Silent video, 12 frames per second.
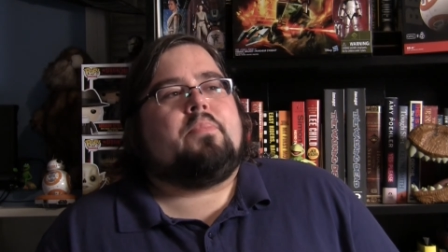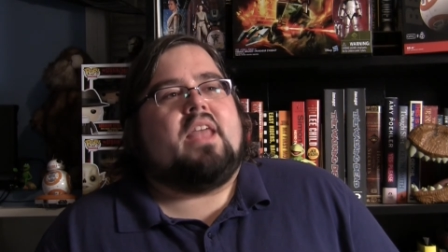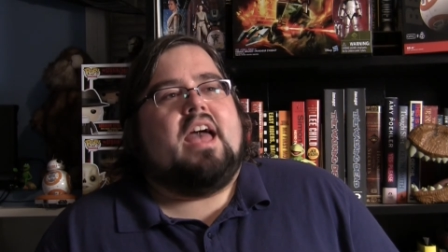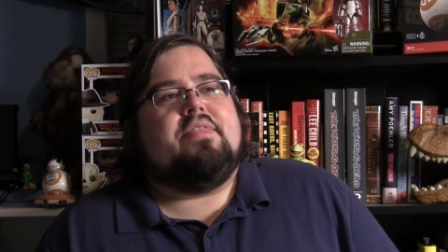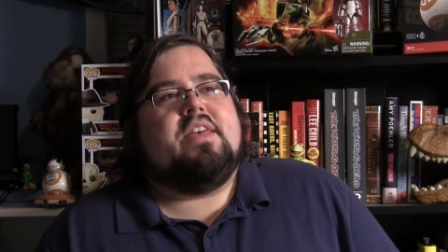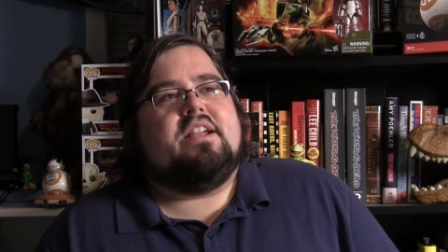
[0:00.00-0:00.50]

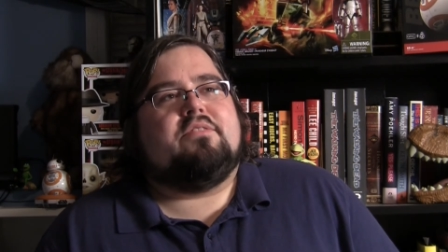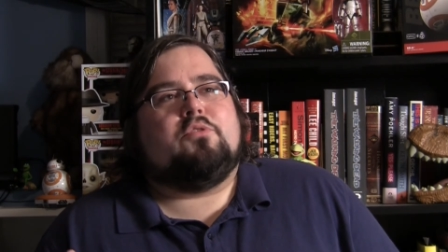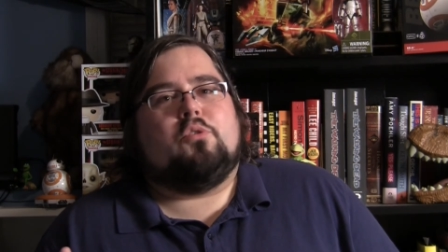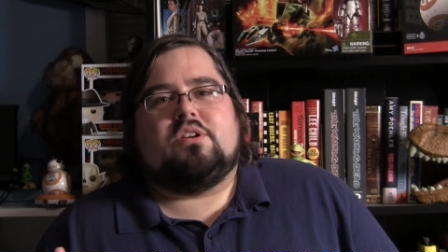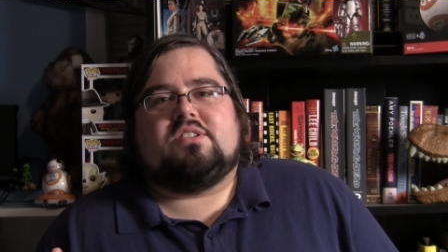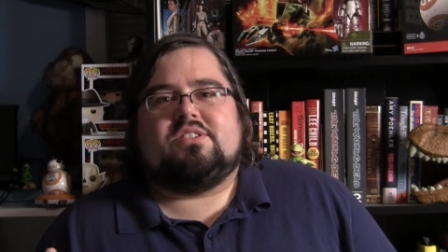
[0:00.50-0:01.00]
And then, of
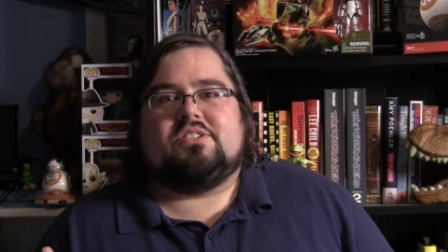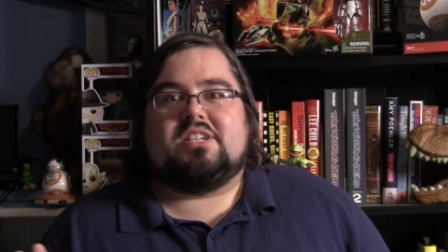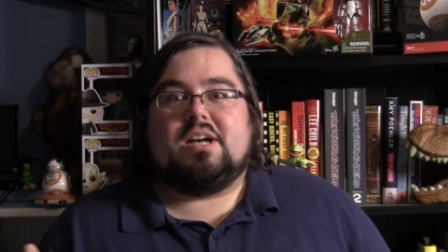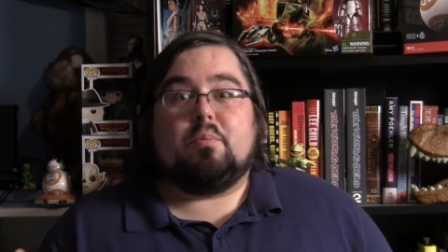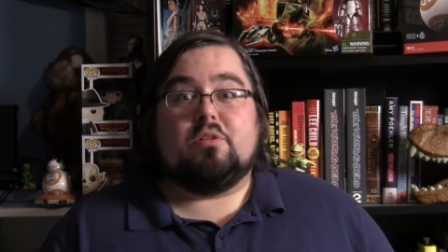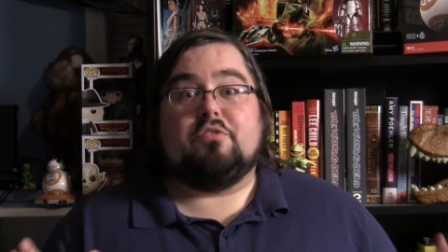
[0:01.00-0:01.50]
course, there's a
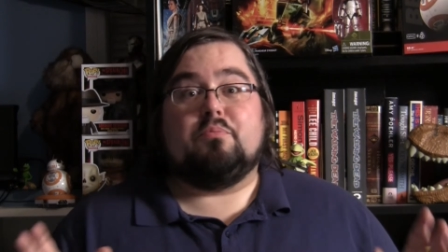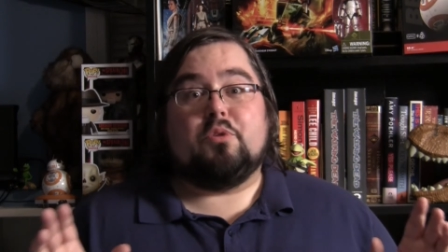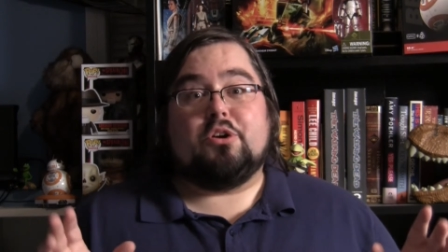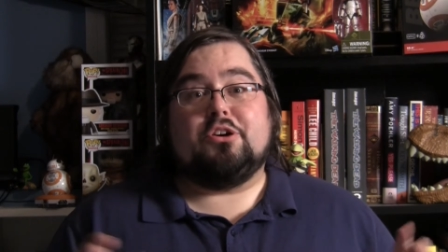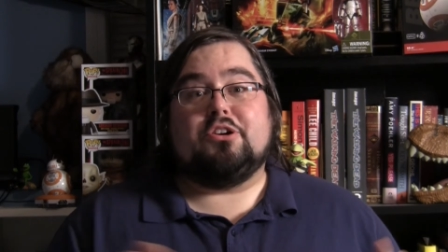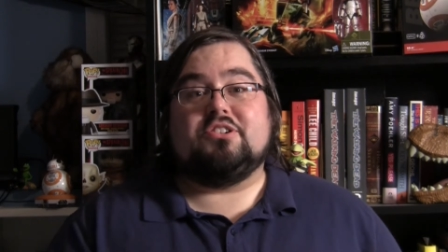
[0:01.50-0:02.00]
couple of
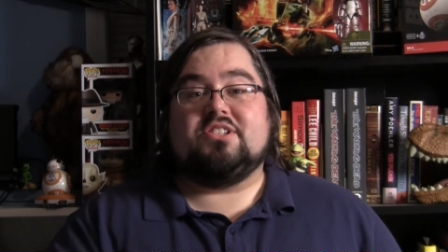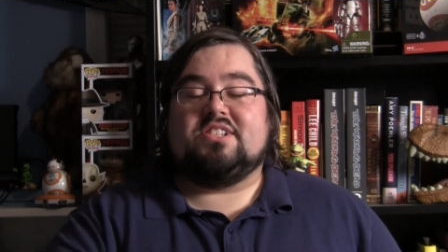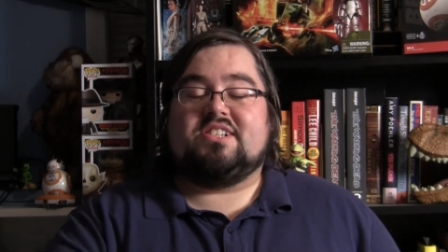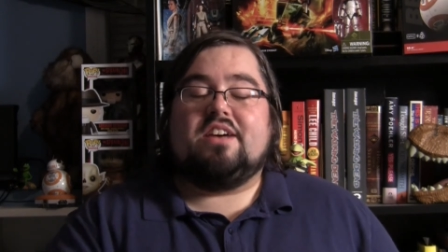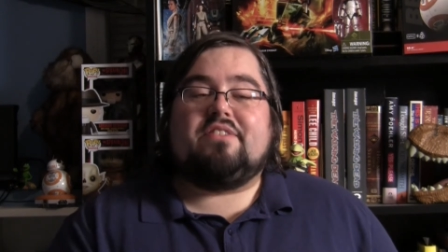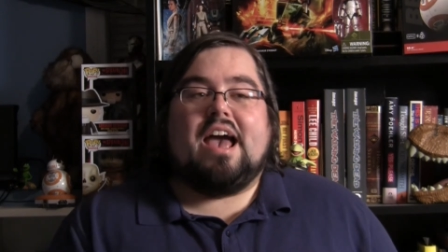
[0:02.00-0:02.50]
murders and
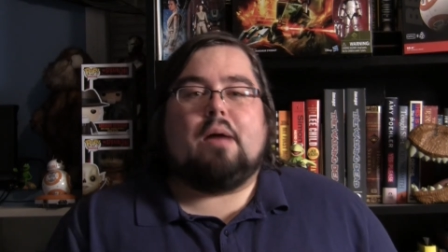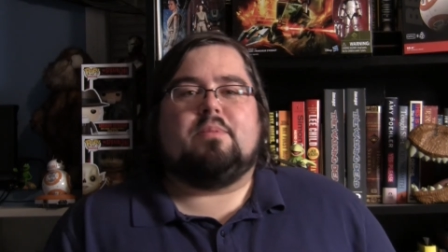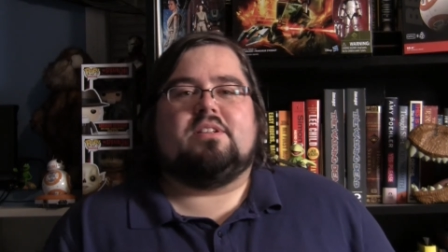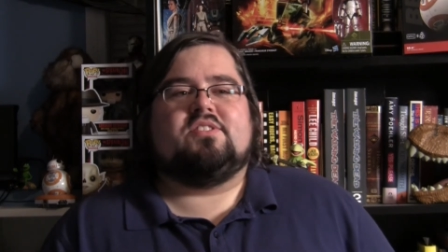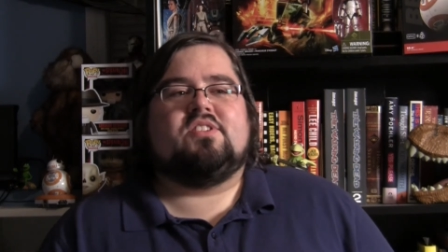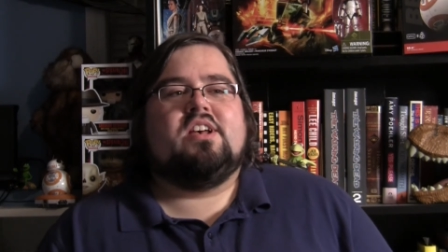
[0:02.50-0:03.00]
stuff
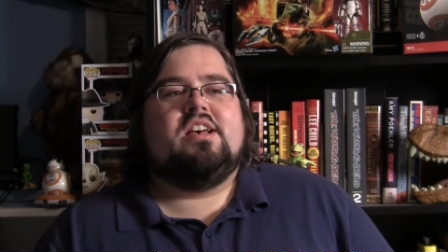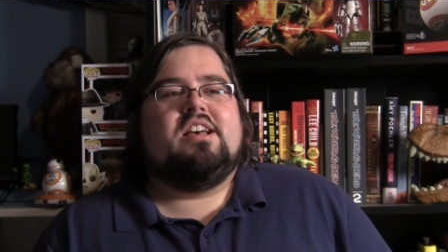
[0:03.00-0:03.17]
happens.